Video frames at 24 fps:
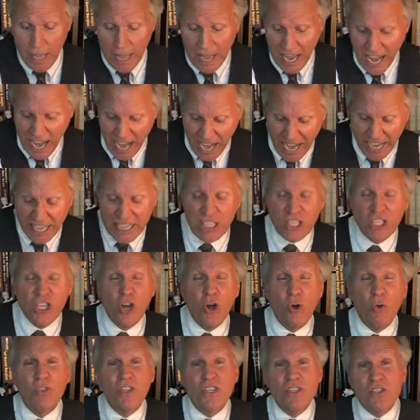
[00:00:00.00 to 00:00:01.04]
I
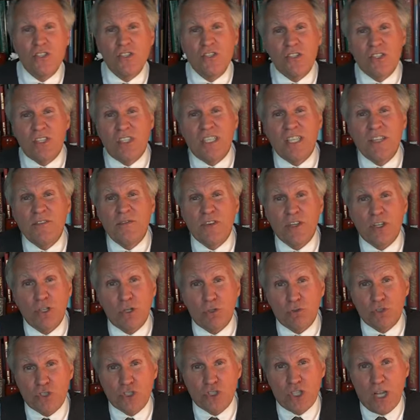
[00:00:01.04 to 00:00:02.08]
know this is a
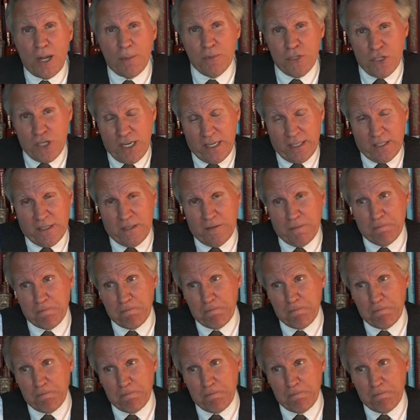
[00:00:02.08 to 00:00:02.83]
difficult subject.